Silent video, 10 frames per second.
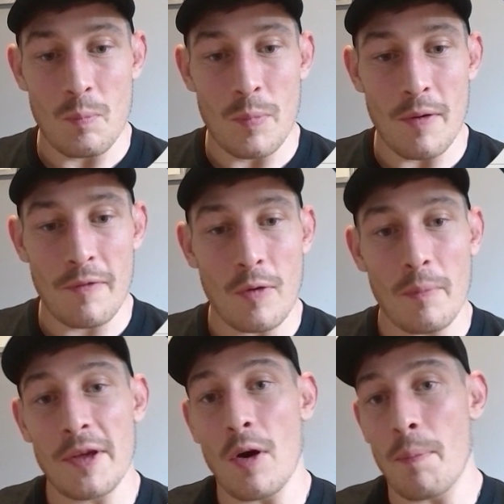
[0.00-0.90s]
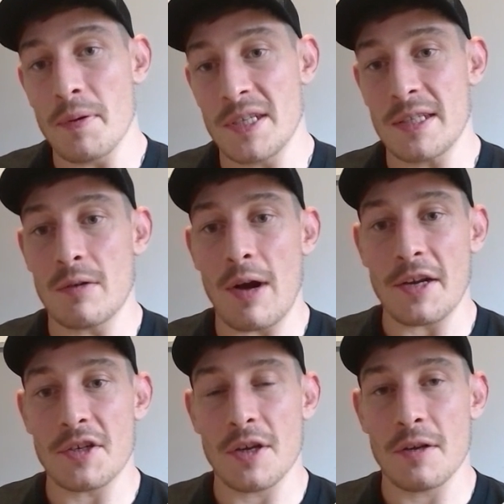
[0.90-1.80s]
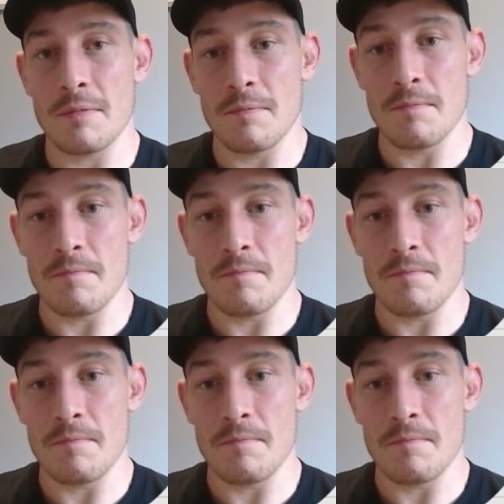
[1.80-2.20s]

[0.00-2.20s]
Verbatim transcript: but from the opposite direction,